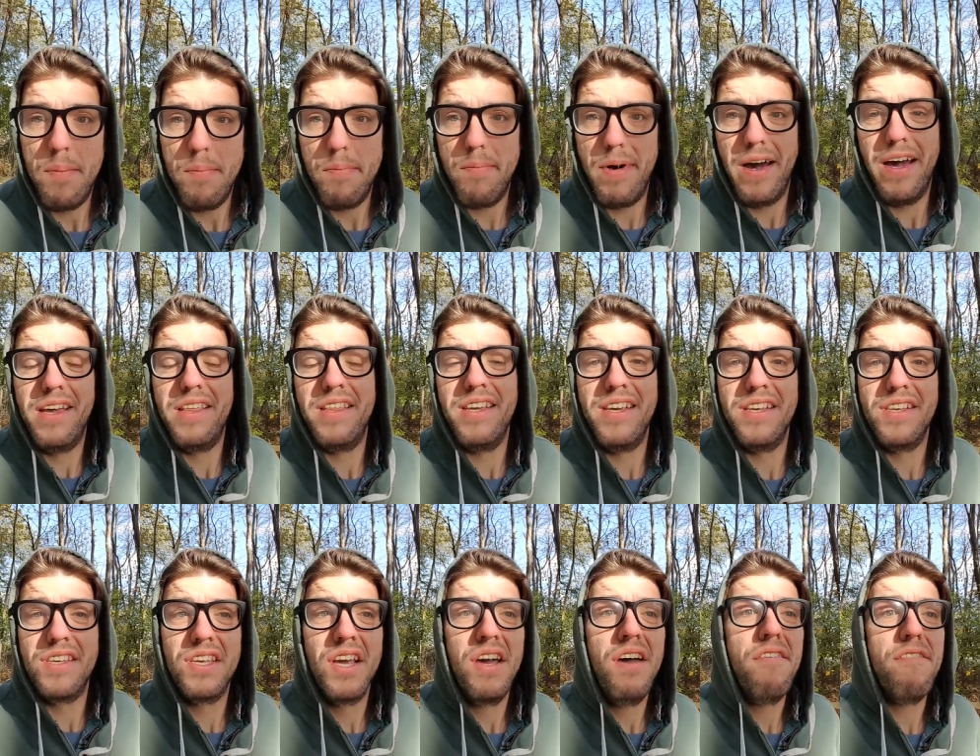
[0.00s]
by
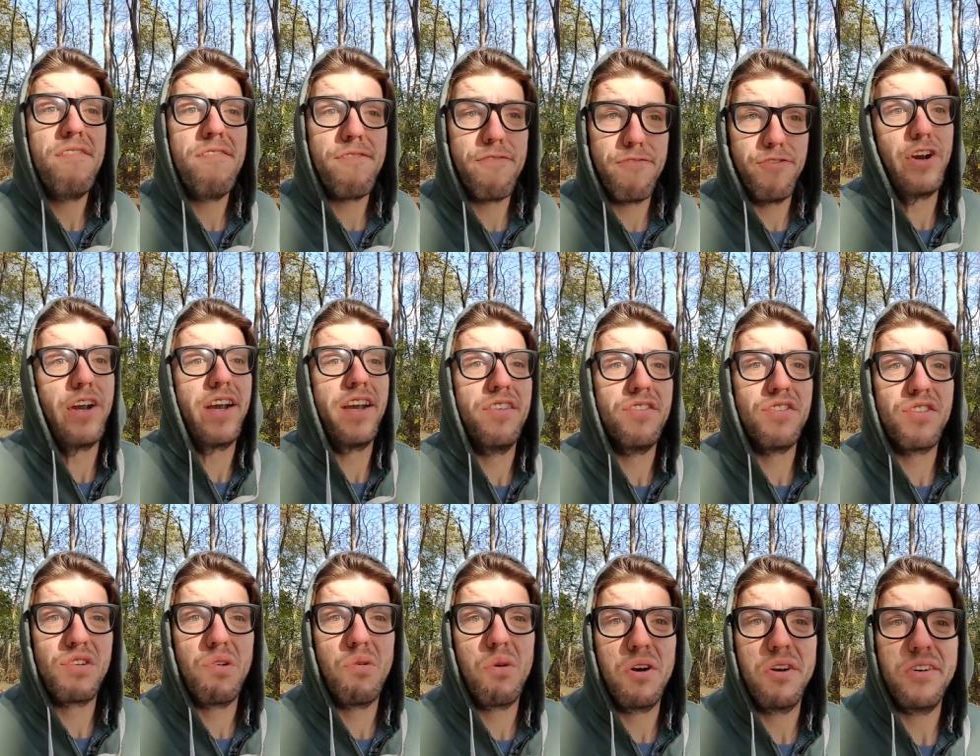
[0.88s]
these friggin'
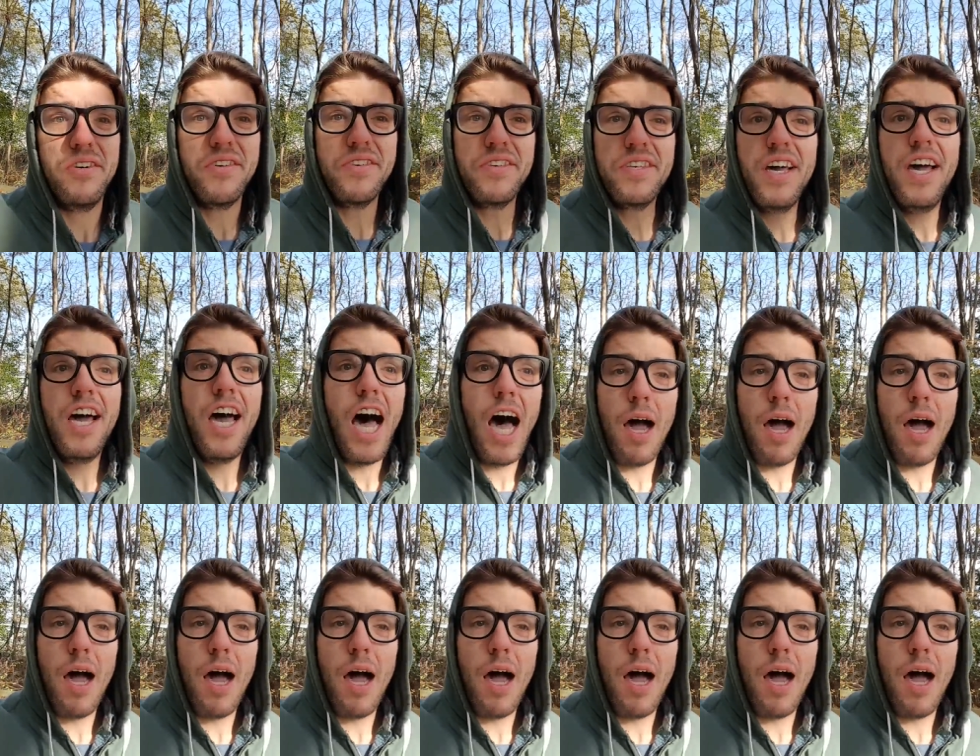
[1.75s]
squirrels.